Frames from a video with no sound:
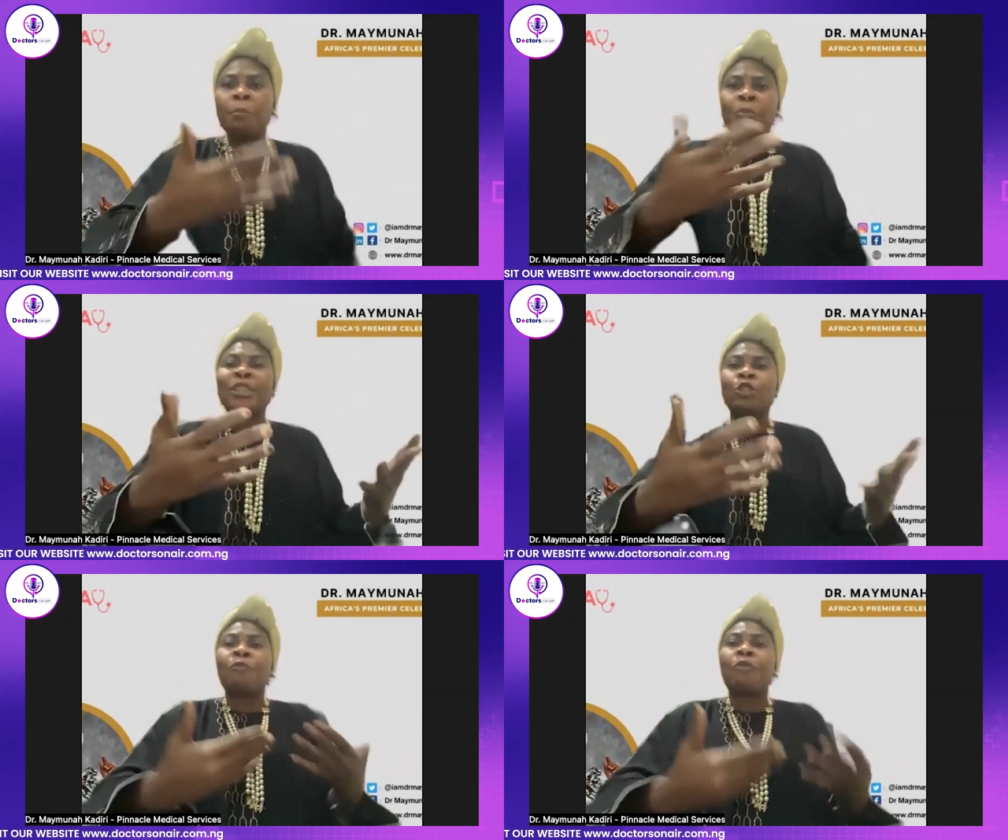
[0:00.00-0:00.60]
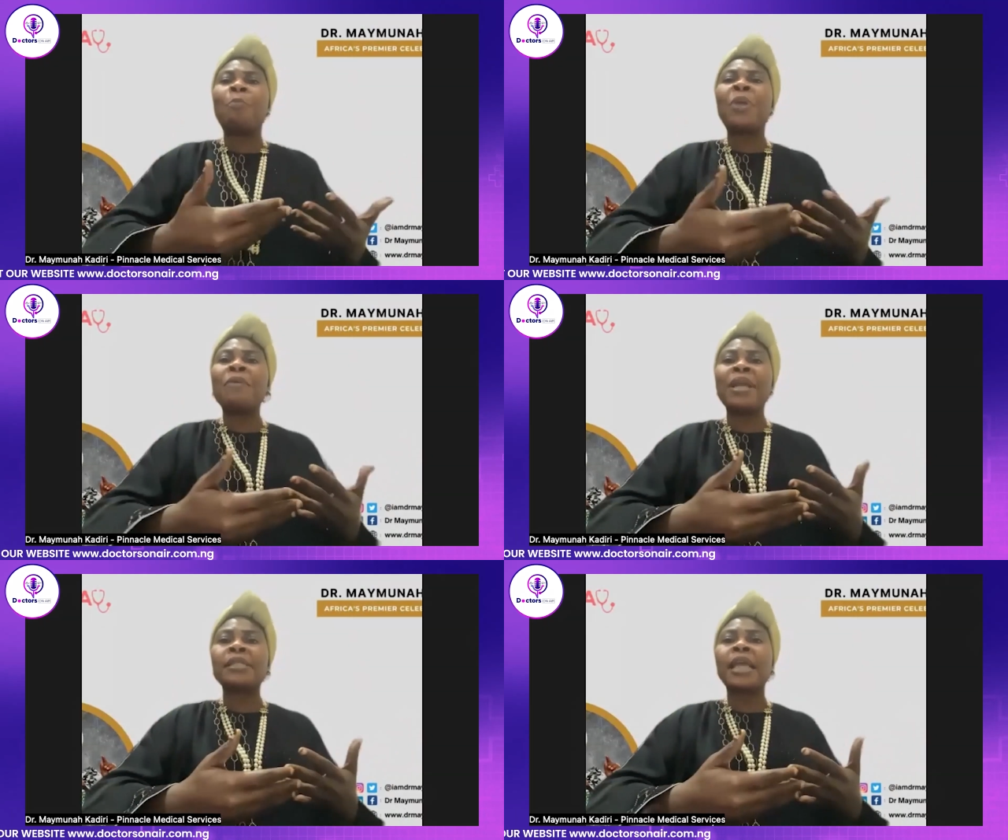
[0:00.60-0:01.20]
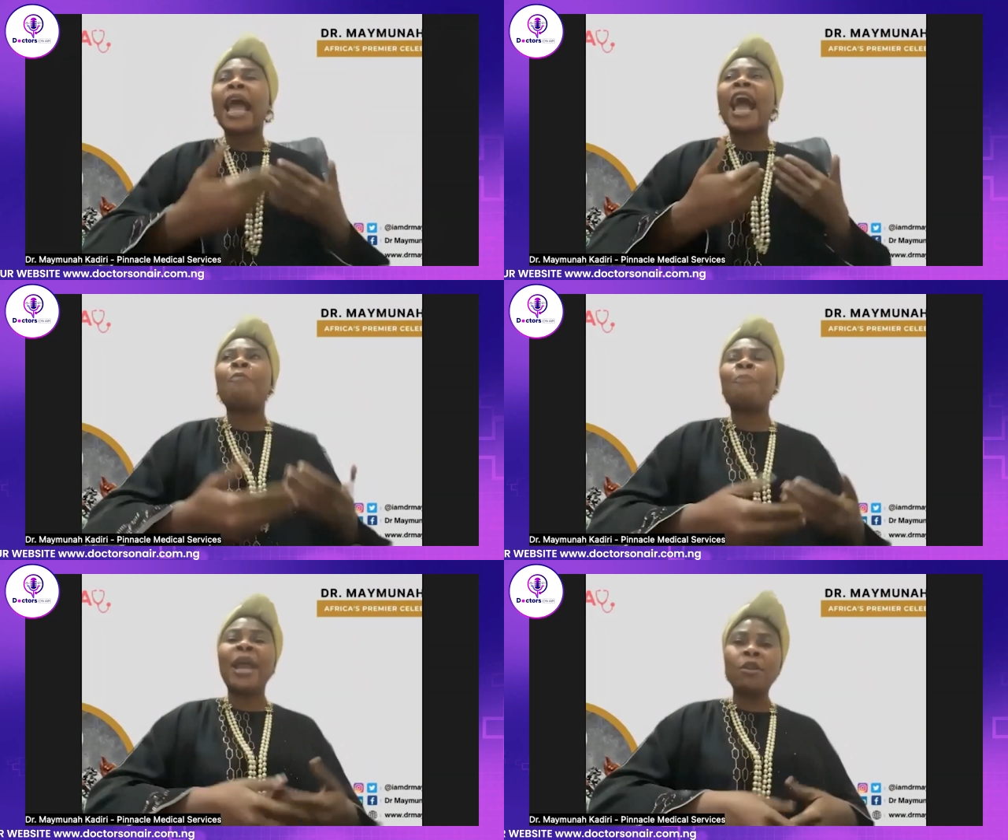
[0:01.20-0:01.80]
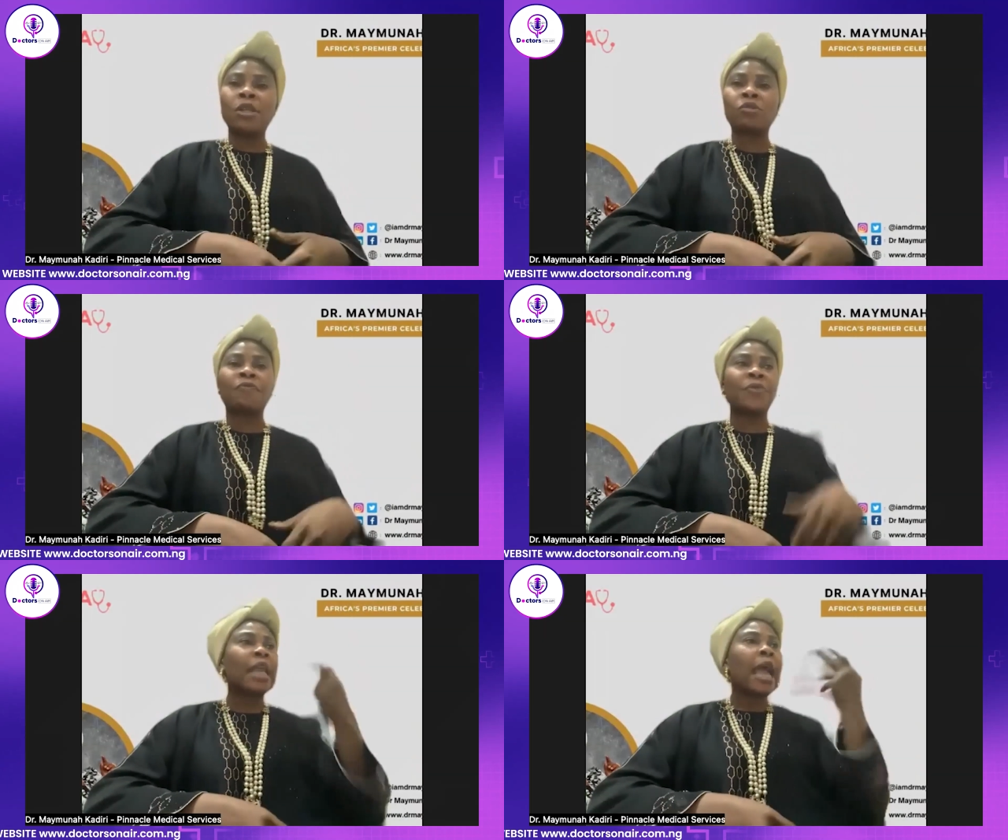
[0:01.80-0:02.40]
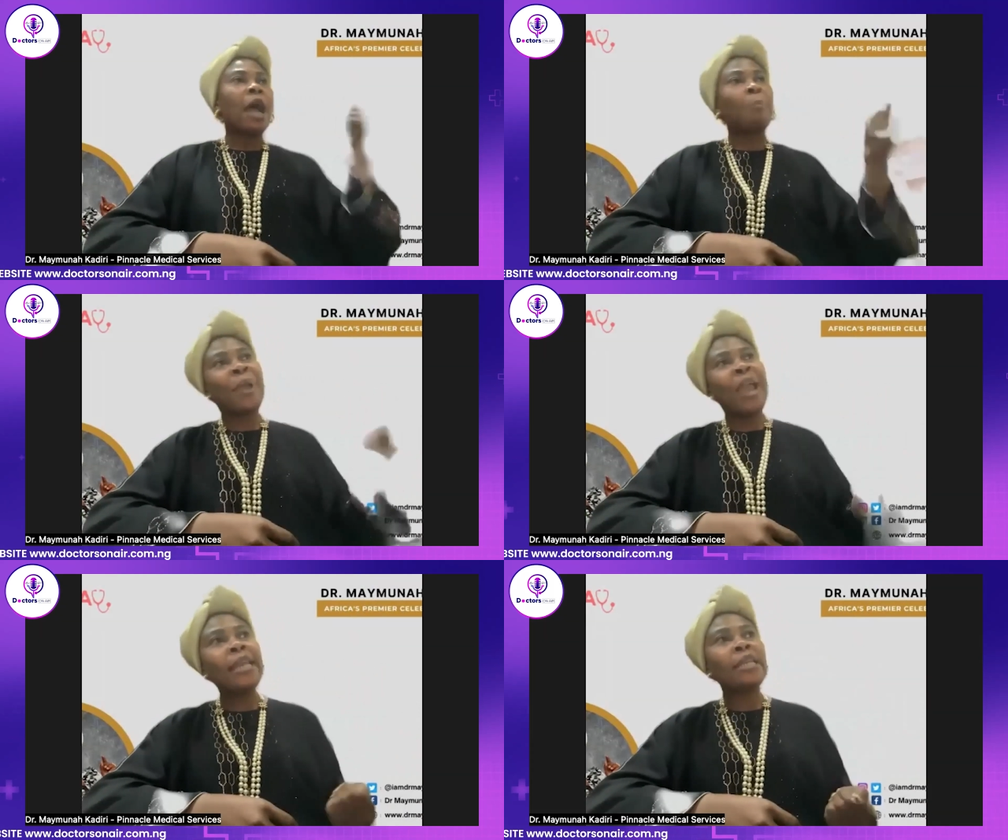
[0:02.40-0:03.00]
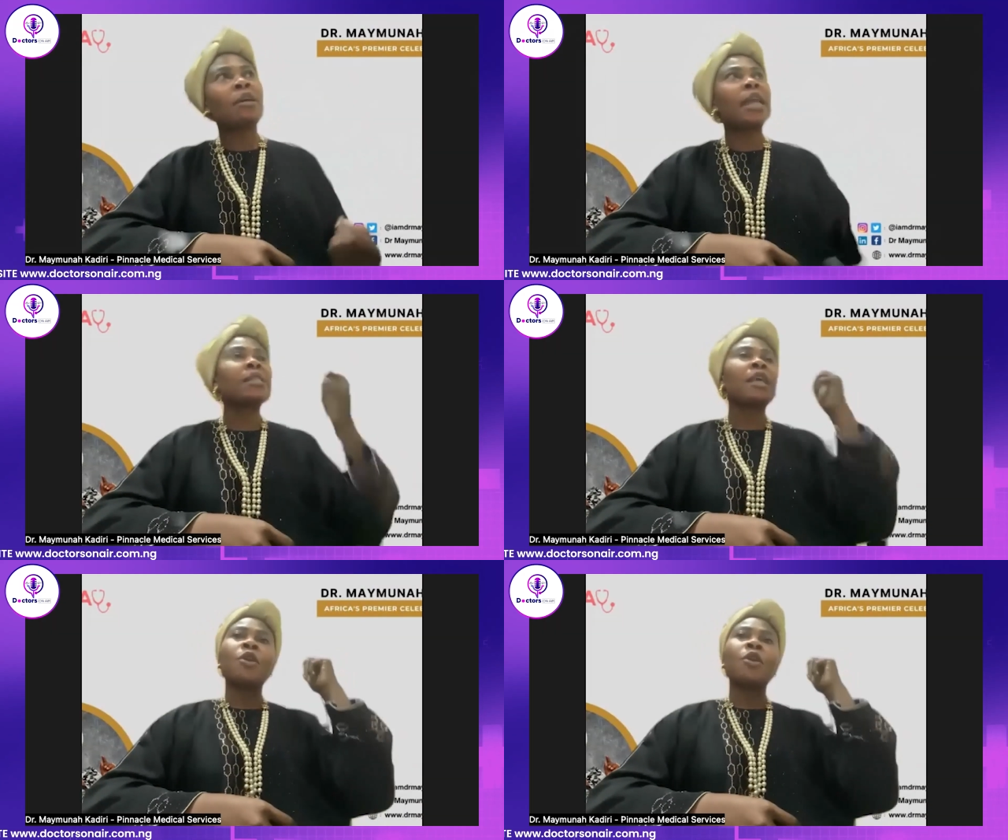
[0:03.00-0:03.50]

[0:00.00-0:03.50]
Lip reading: pressure from parents. I paid your school fees. I'm paying in dollars.